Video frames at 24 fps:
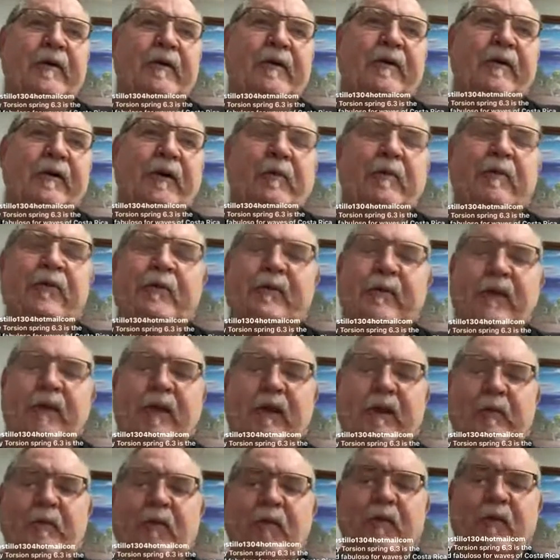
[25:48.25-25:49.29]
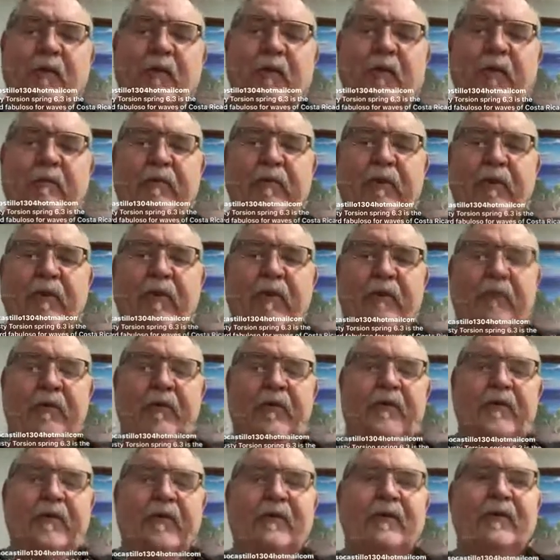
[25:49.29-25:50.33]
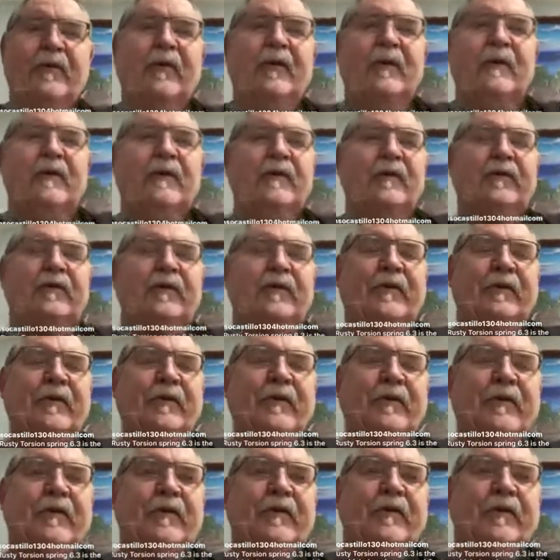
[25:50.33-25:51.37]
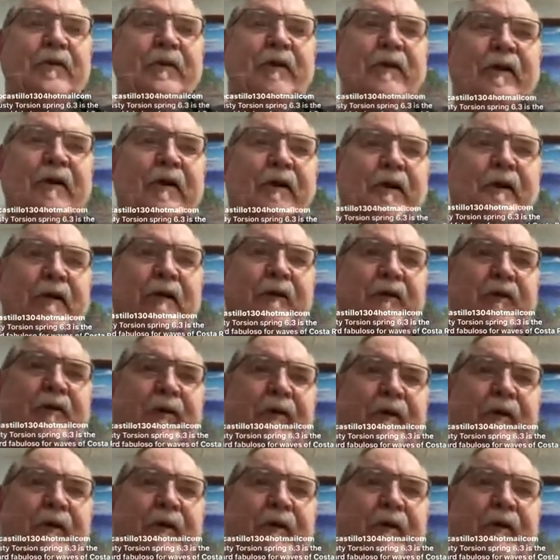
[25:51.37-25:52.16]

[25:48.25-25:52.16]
numbers became more and more important, and I had